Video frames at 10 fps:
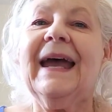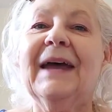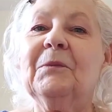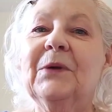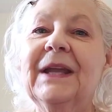
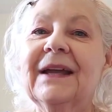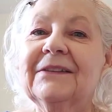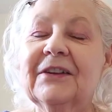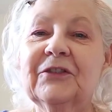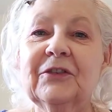And we
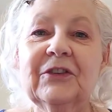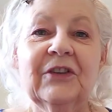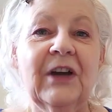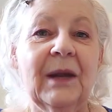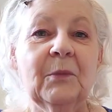had such a good
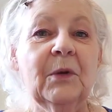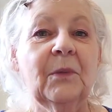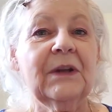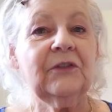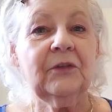time. We
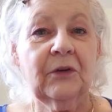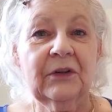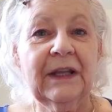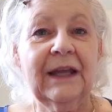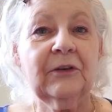went to
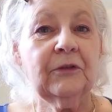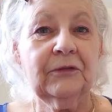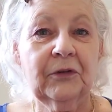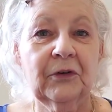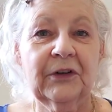Orlando,
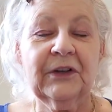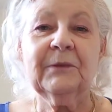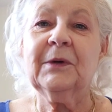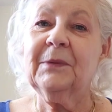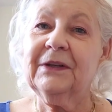Florida,
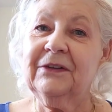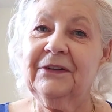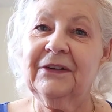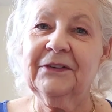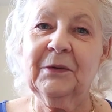and we went to
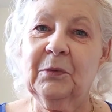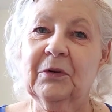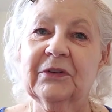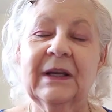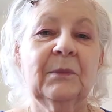Disney
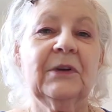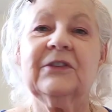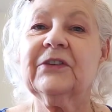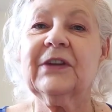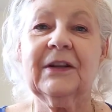World, and we
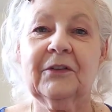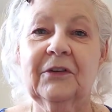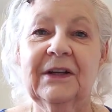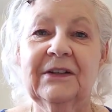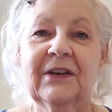just had a
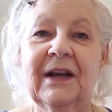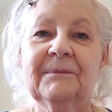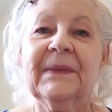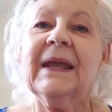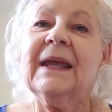great
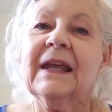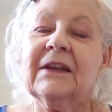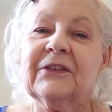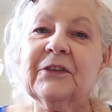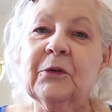time.
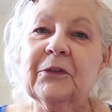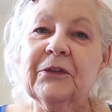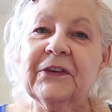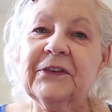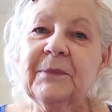So
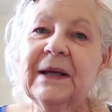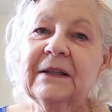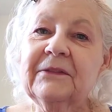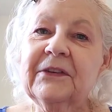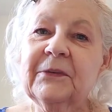the
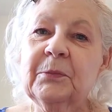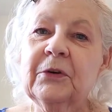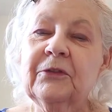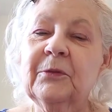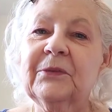smell of this
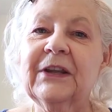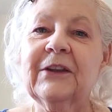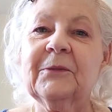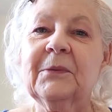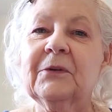perfume
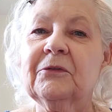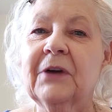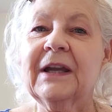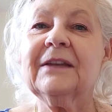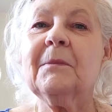takes me
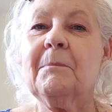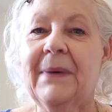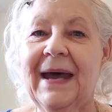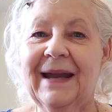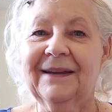right
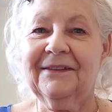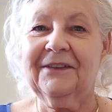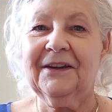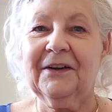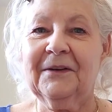back
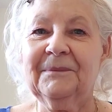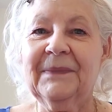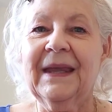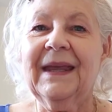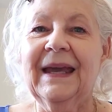there.
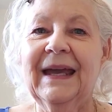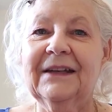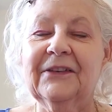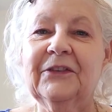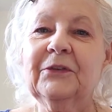
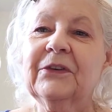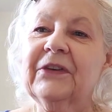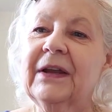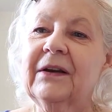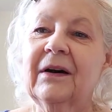And as soon
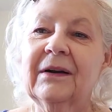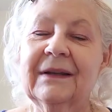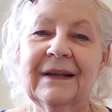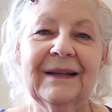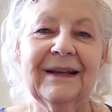as I got
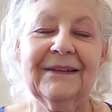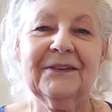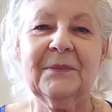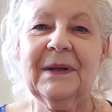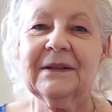it and I
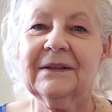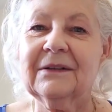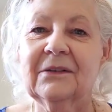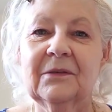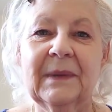smelled
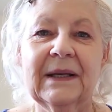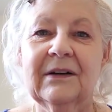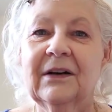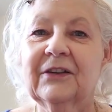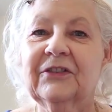it, oh my
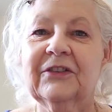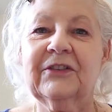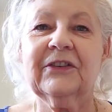gosh, it